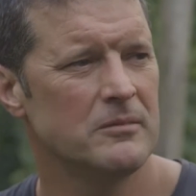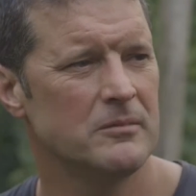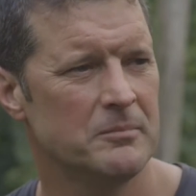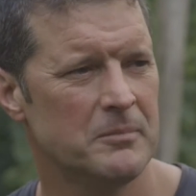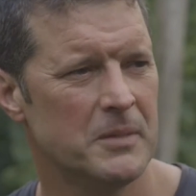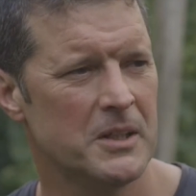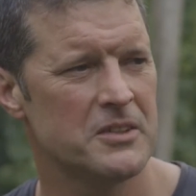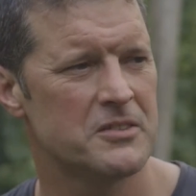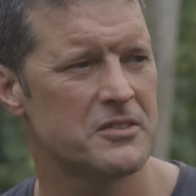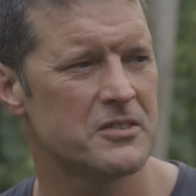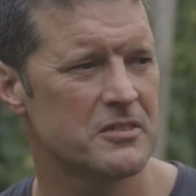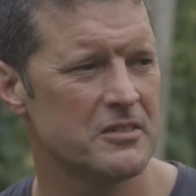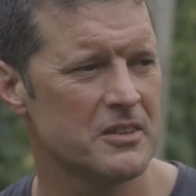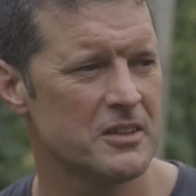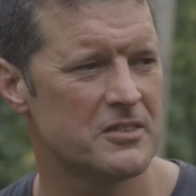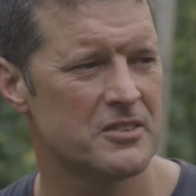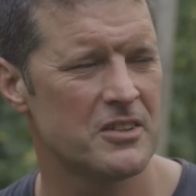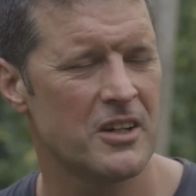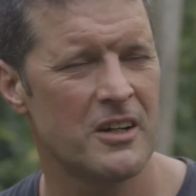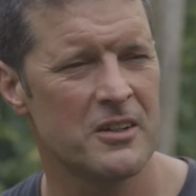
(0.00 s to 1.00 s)
But
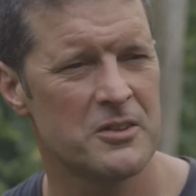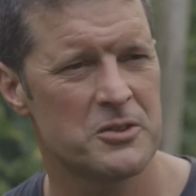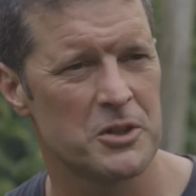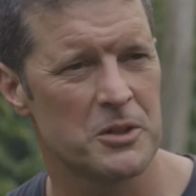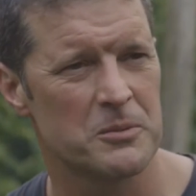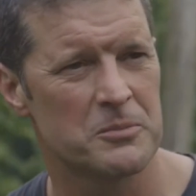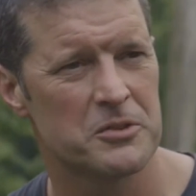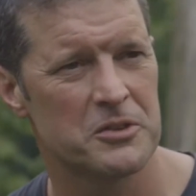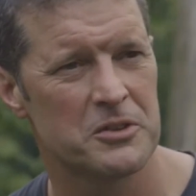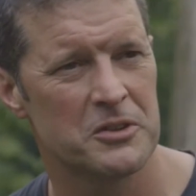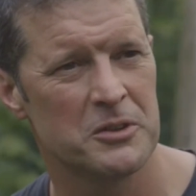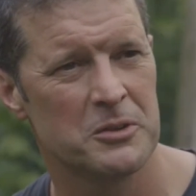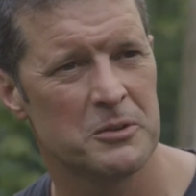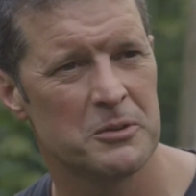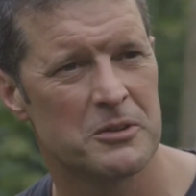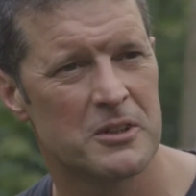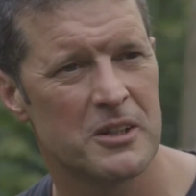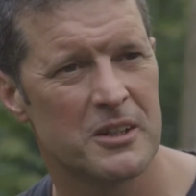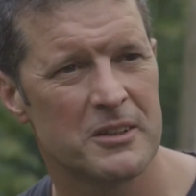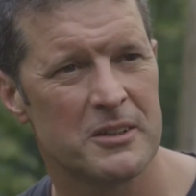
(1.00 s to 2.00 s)
it's hardships that
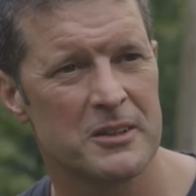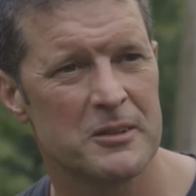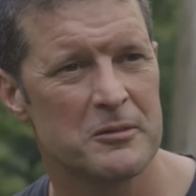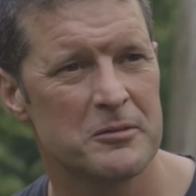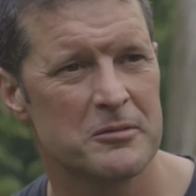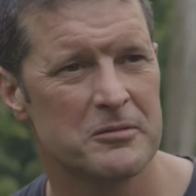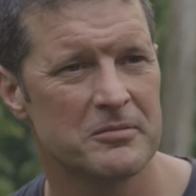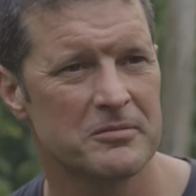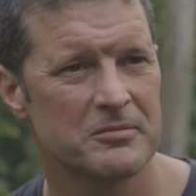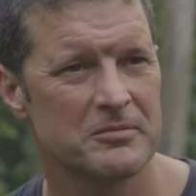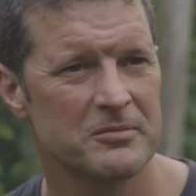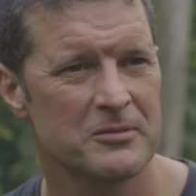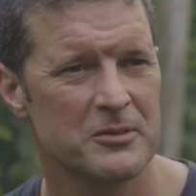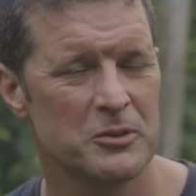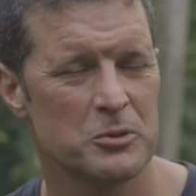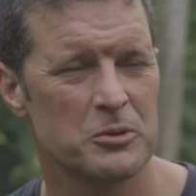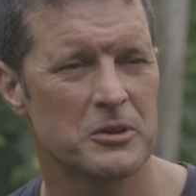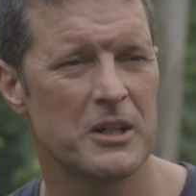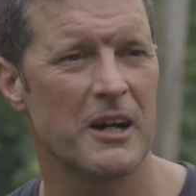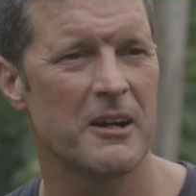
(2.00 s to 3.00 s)
you kind of, it's
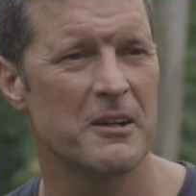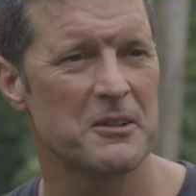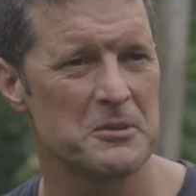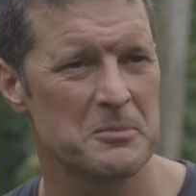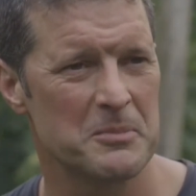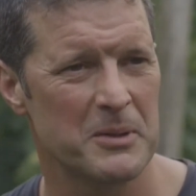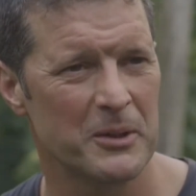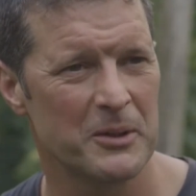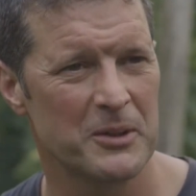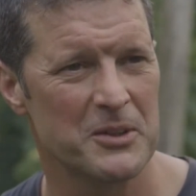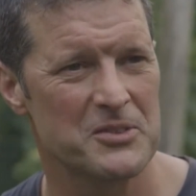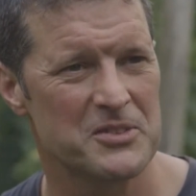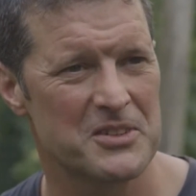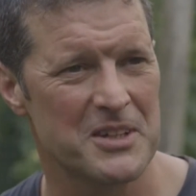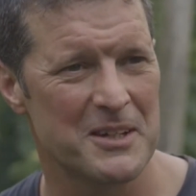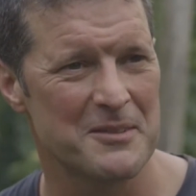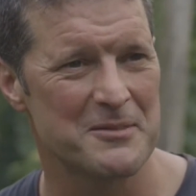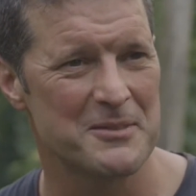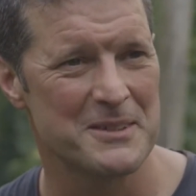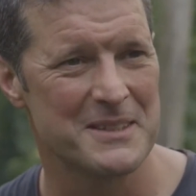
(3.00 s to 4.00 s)
all character building
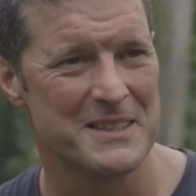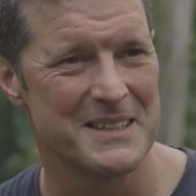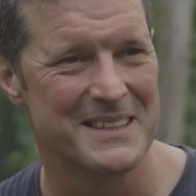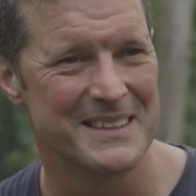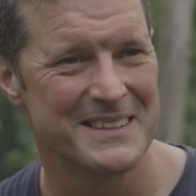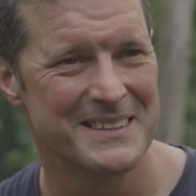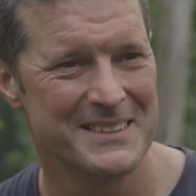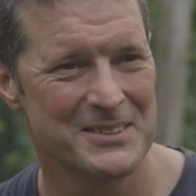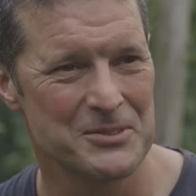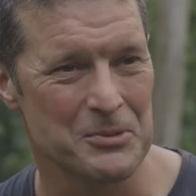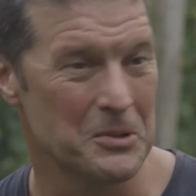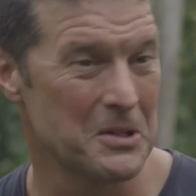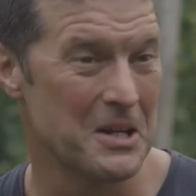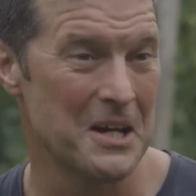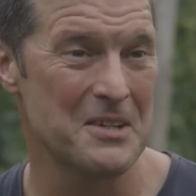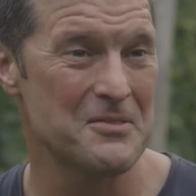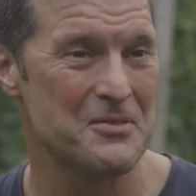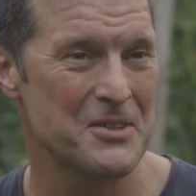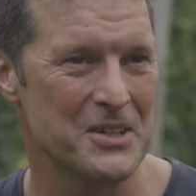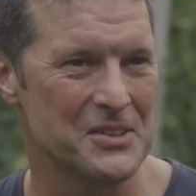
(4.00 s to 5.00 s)
stuff, isn't it? It's what
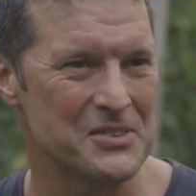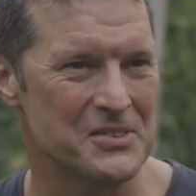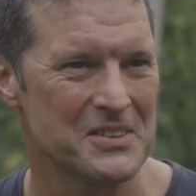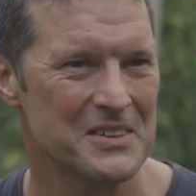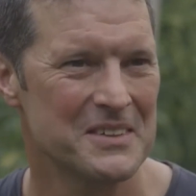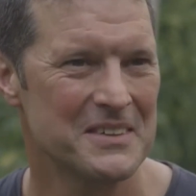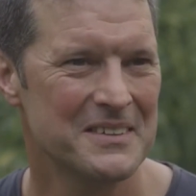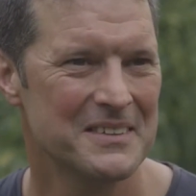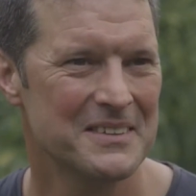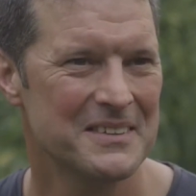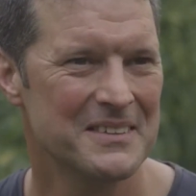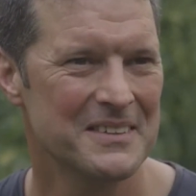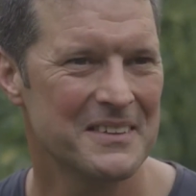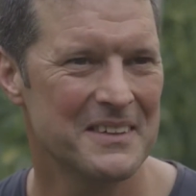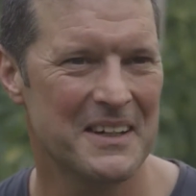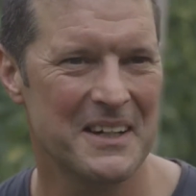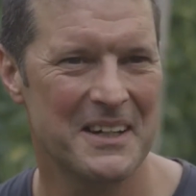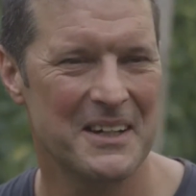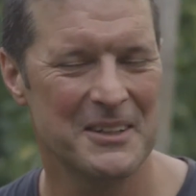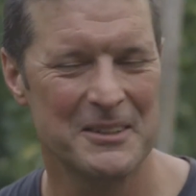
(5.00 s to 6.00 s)
life is.
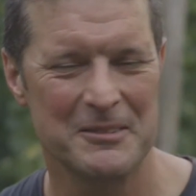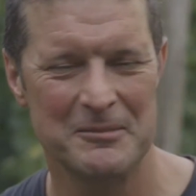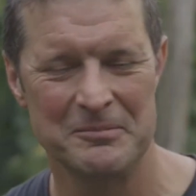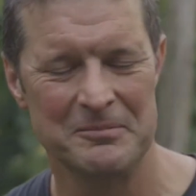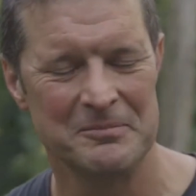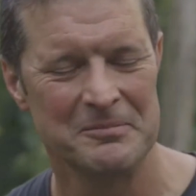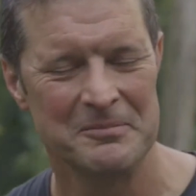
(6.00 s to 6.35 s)
What